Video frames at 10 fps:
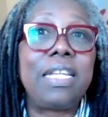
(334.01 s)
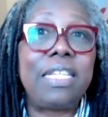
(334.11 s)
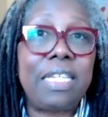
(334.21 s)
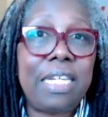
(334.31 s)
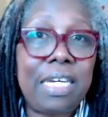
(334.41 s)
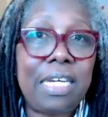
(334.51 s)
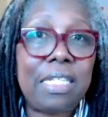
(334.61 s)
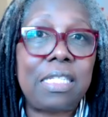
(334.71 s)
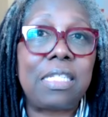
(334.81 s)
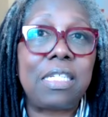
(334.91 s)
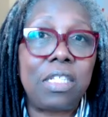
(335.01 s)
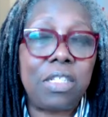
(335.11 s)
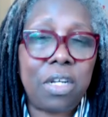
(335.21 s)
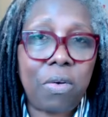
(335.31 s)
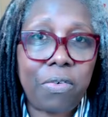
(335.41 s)
needs
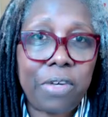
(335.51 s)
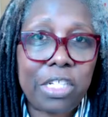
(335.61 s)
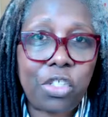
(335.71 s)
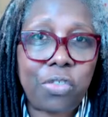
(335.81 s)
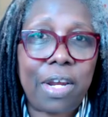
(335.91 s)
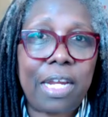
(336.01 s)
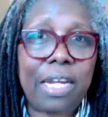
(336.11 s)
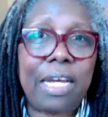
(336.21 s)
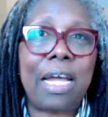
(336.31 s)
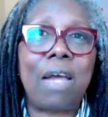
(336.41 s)
notary training,